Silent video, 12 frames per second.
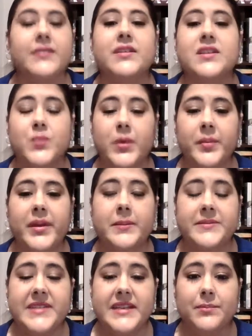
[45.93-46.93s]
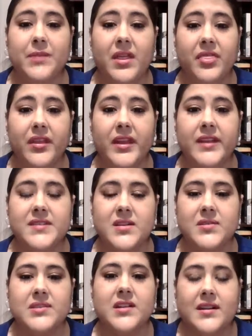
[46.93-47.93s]
This will be updated monthly,
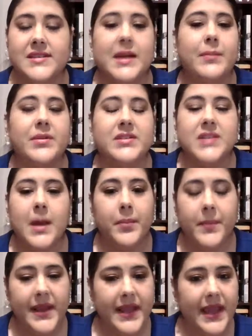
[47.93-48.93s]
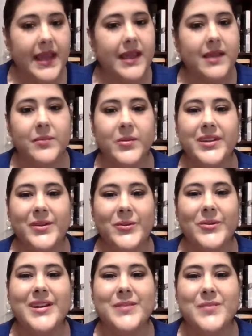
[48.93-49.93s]
so as long as I'm on top of my game, you
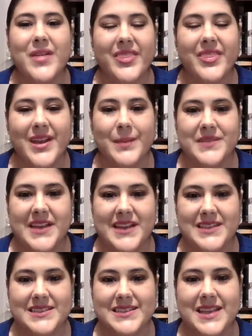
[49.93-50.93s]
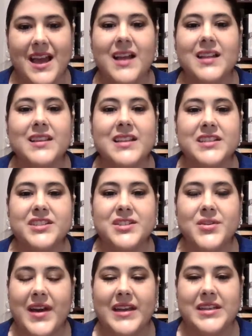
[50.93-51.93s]
will get monthly updates. Let's just
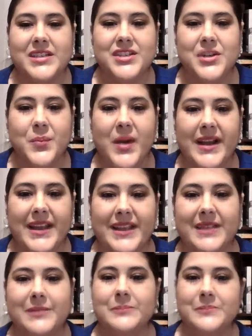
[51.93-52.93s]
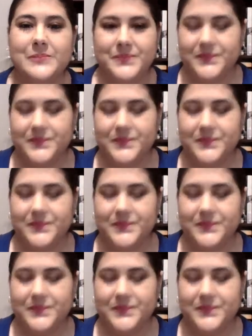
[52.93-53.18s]
go ahead and jump right in.